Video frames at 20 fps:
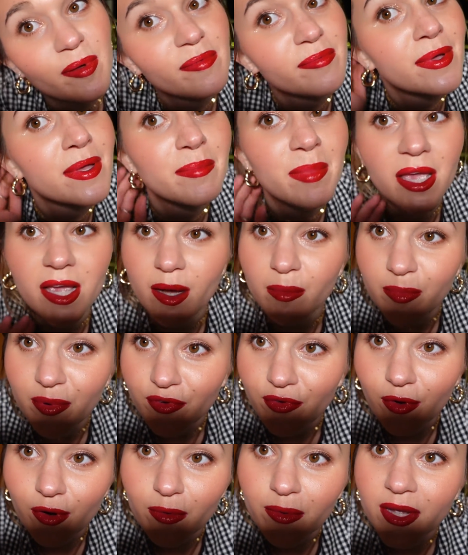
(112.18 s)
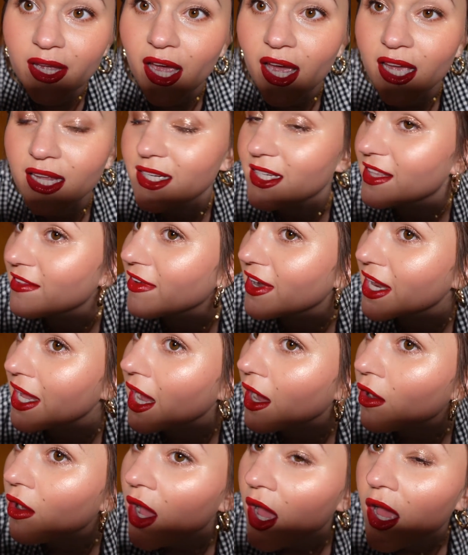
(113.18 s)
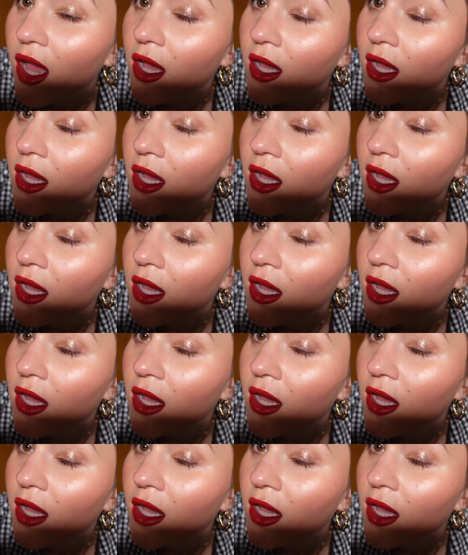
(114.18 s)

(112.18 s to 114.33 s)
of my makeup before we get into the video.